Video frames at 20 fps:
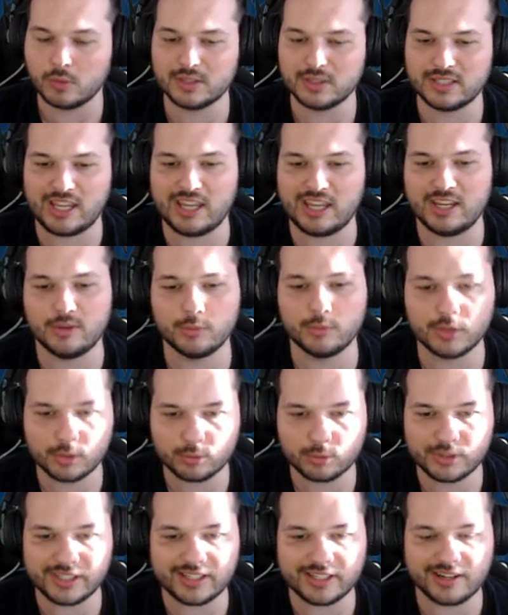One day he
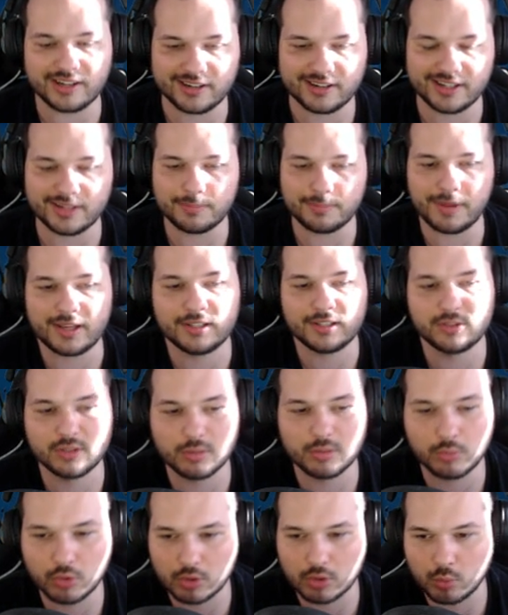will reincarnate back into
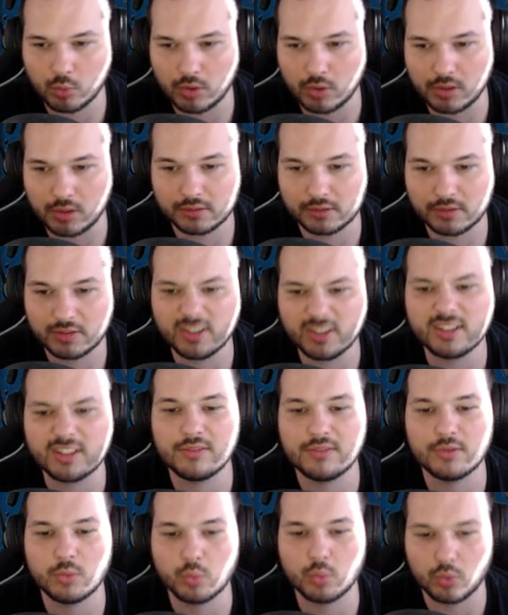the mortal world.
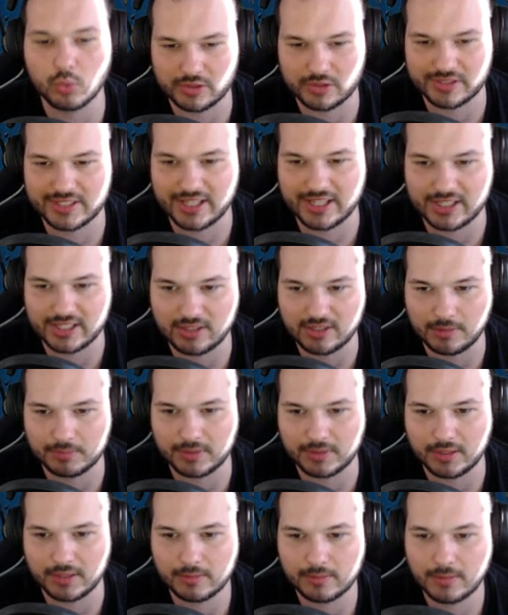Not even the wardens can
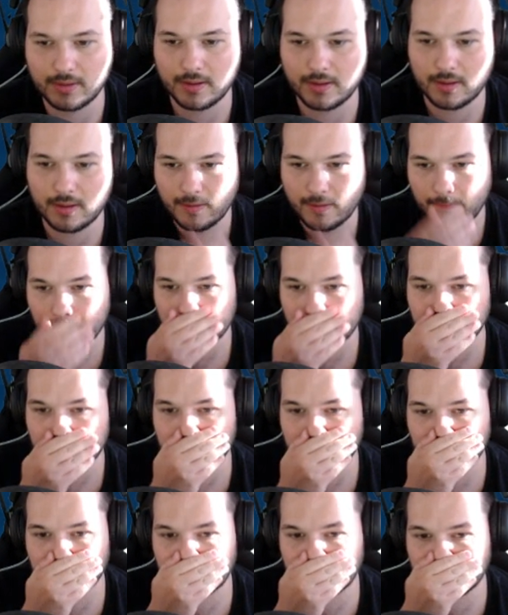stop that.
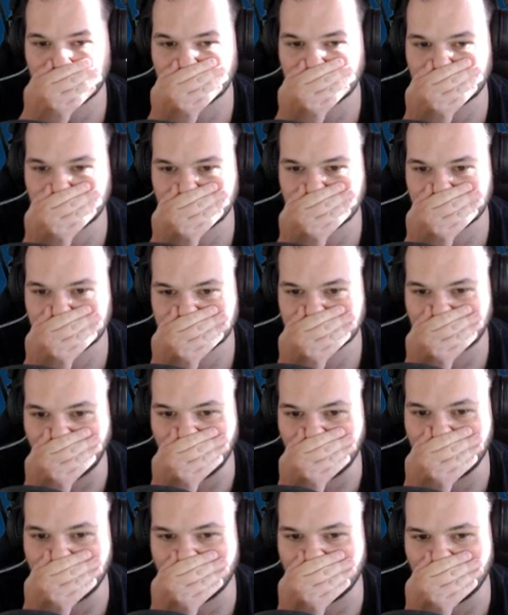What
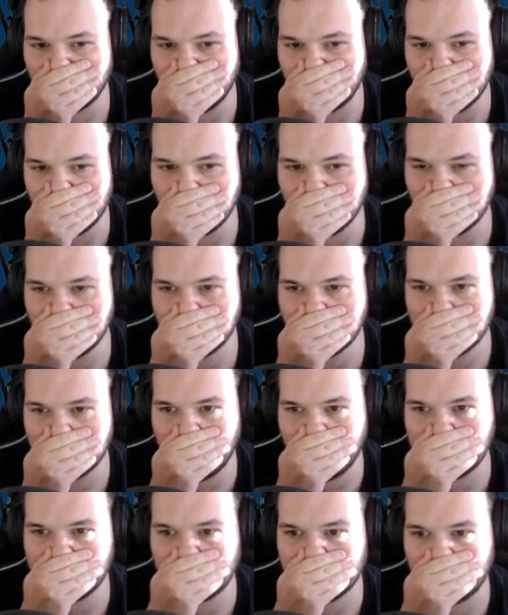do you think a human
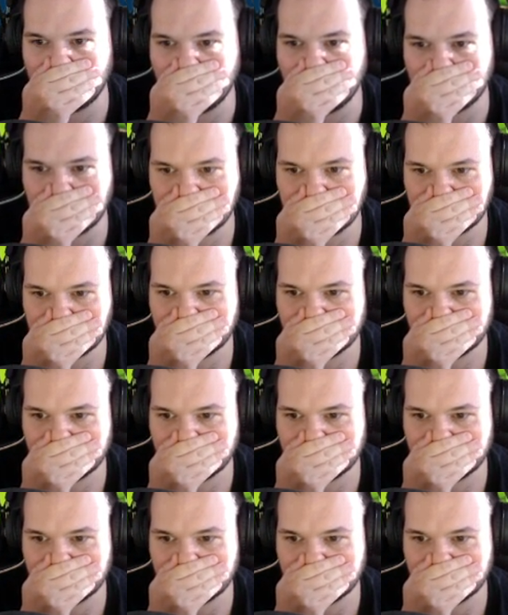giant can?